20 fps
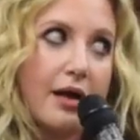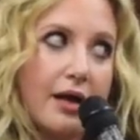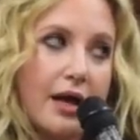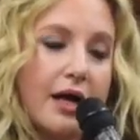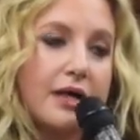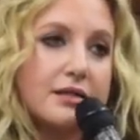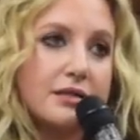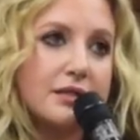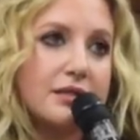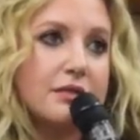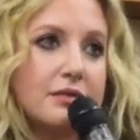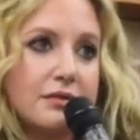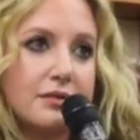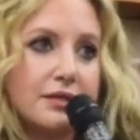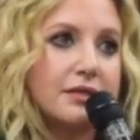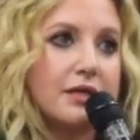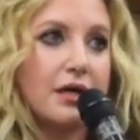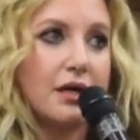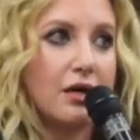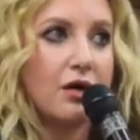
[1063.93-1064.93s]
has to
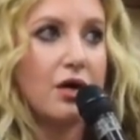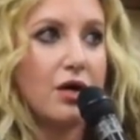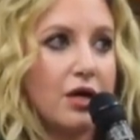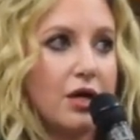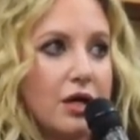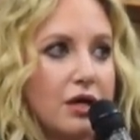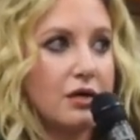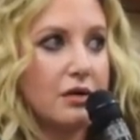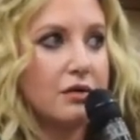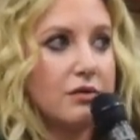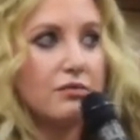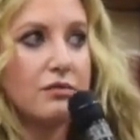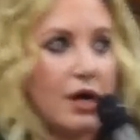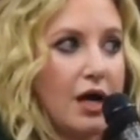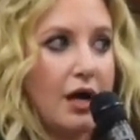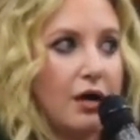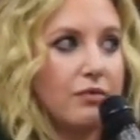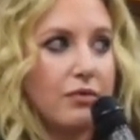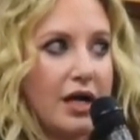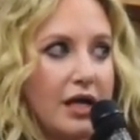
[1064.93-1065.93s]
sit and cook.
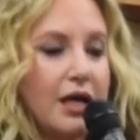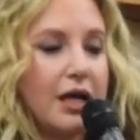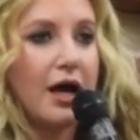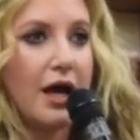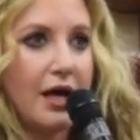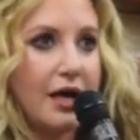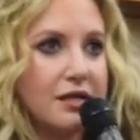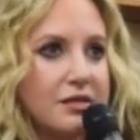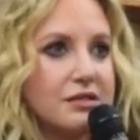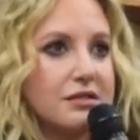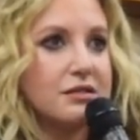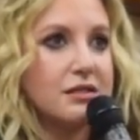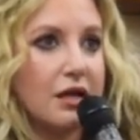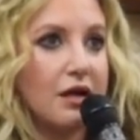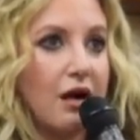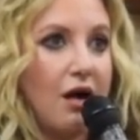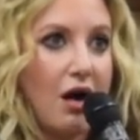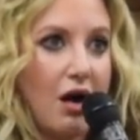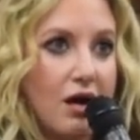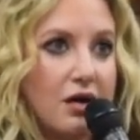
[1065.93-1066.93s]
Writing heists
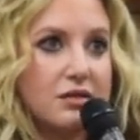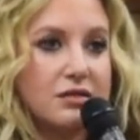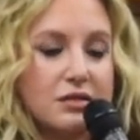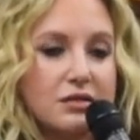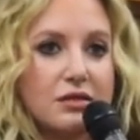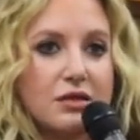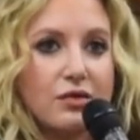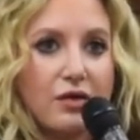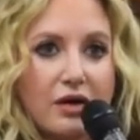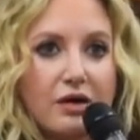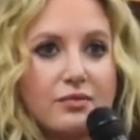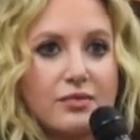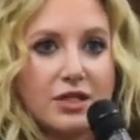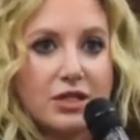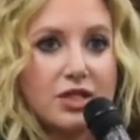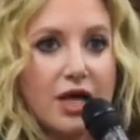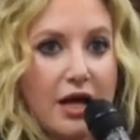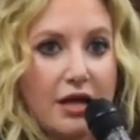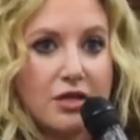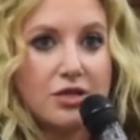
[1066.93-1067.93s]
and cons is incredibly
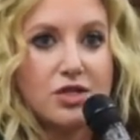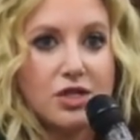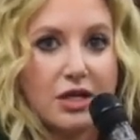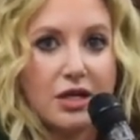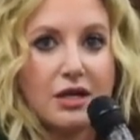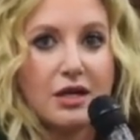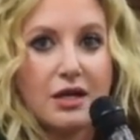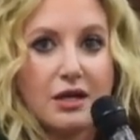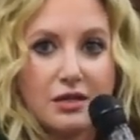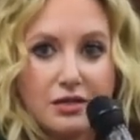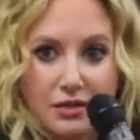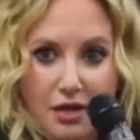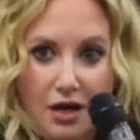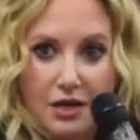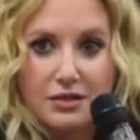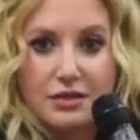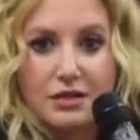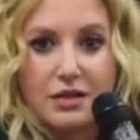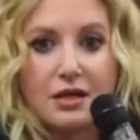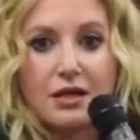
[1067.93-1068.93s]
challenging and
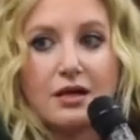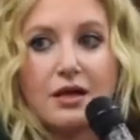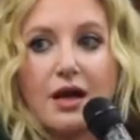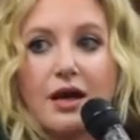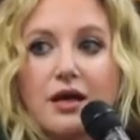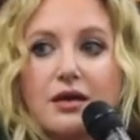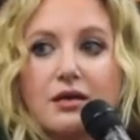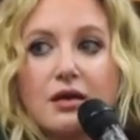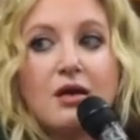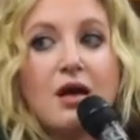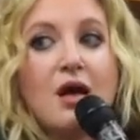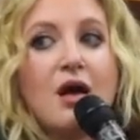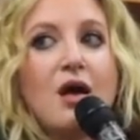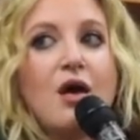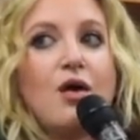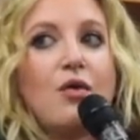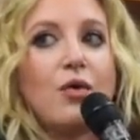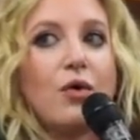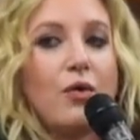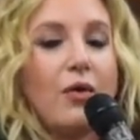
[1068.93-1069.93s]
exhausting and
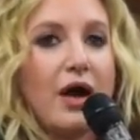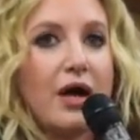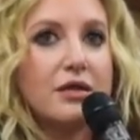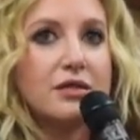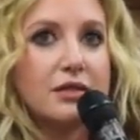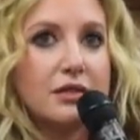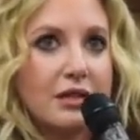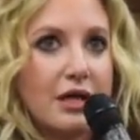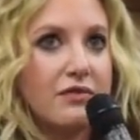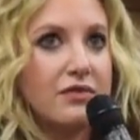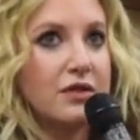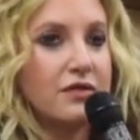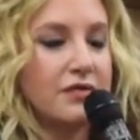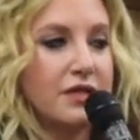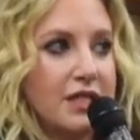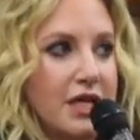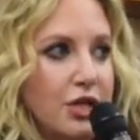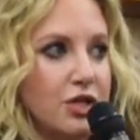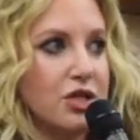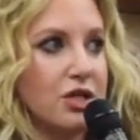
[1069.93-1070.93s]
requires a level of
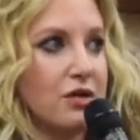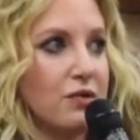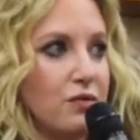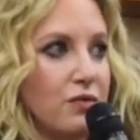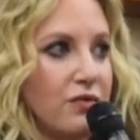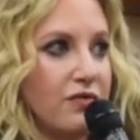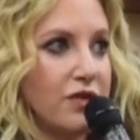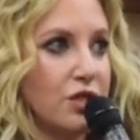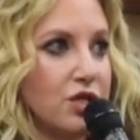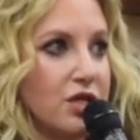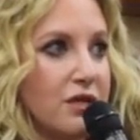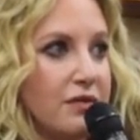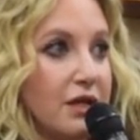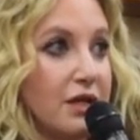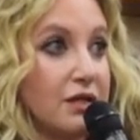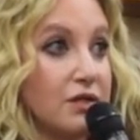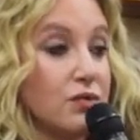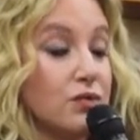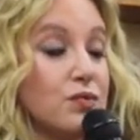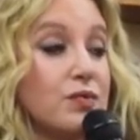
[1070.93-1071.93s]
attention and revision
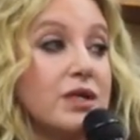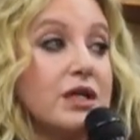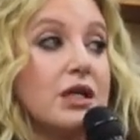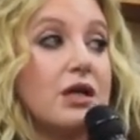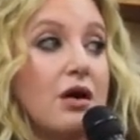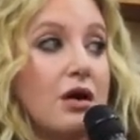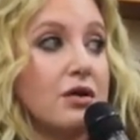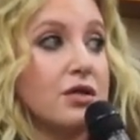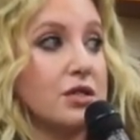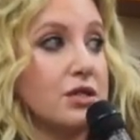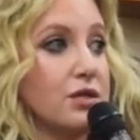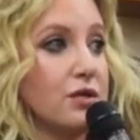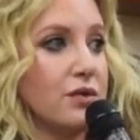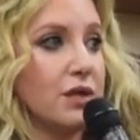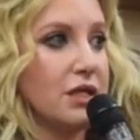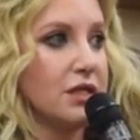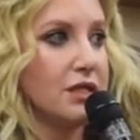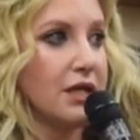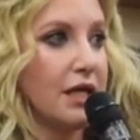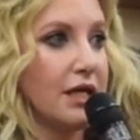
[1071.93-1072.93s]
that is really hard to do
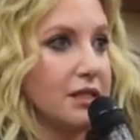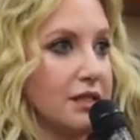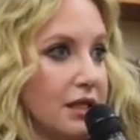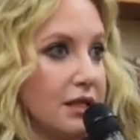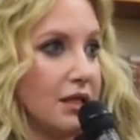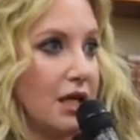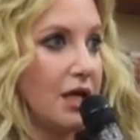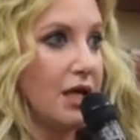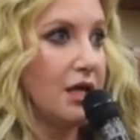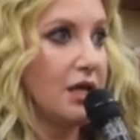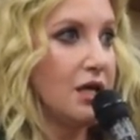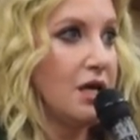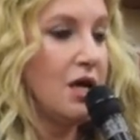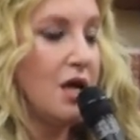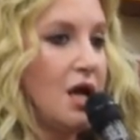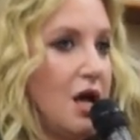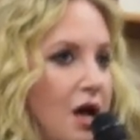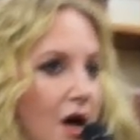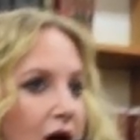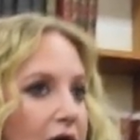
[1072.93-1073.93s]
on a tight deadline.
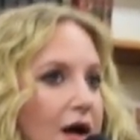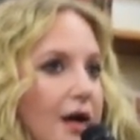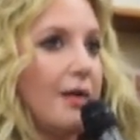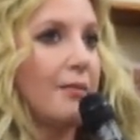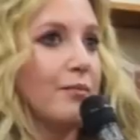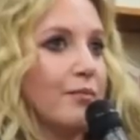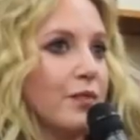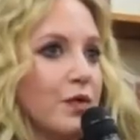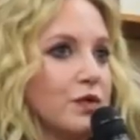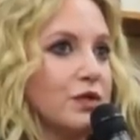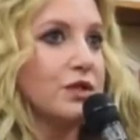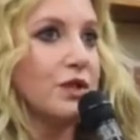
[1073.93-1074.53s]
If